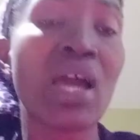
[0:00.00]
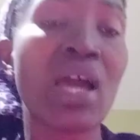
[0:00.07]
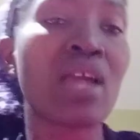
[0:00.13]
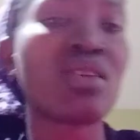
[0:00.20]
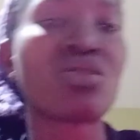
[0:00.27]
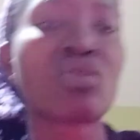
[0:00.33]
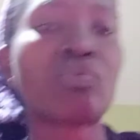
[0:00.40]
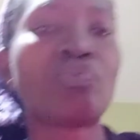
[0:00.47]

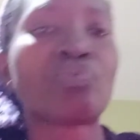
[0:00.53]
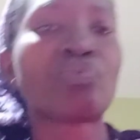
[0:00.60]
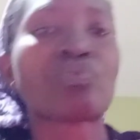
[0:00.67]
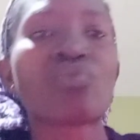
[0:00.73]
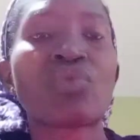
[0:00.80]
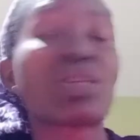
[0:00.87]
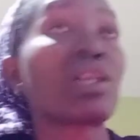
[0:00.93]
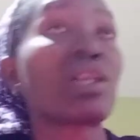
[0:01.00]
eyes.
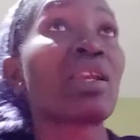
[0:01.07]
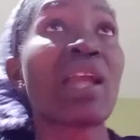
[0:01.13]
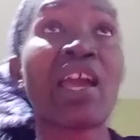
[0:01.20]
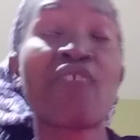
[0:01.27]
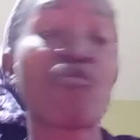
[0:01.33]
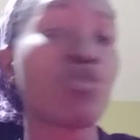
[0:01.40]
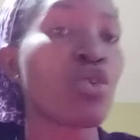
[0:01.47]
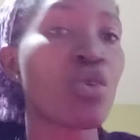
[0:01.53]
Tell
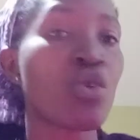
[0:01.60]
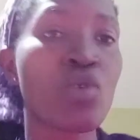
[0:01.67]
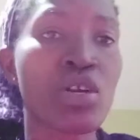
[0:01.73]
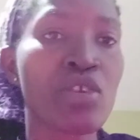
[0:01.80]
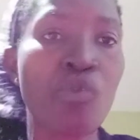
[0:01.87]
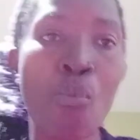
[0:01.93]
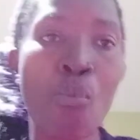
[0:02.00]
life, you know what?